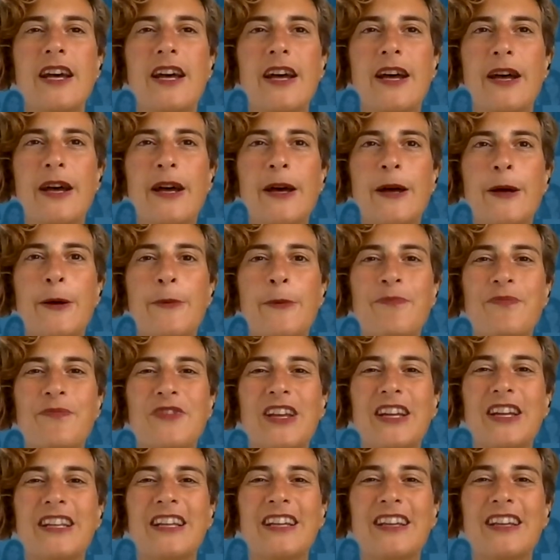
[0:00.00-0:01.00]

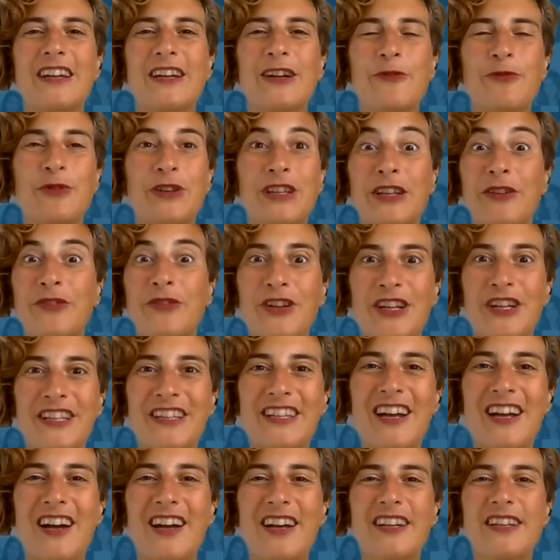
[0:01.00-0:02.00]
with different
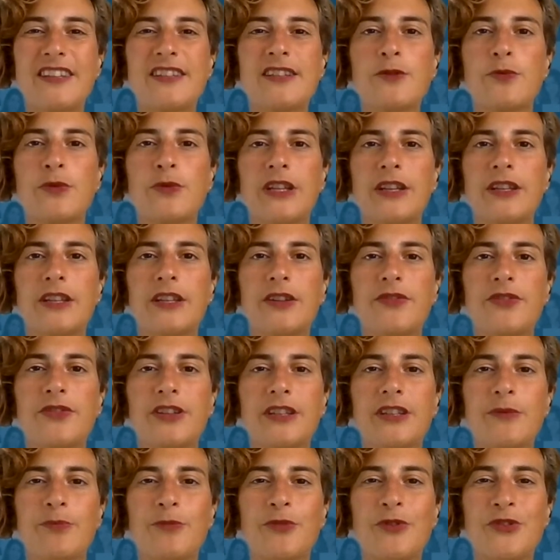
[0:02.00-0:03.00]
eyes, with a
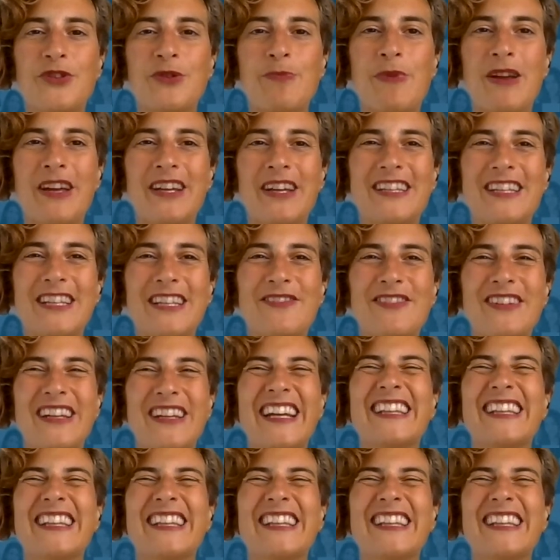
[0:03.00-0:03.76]
different perspective,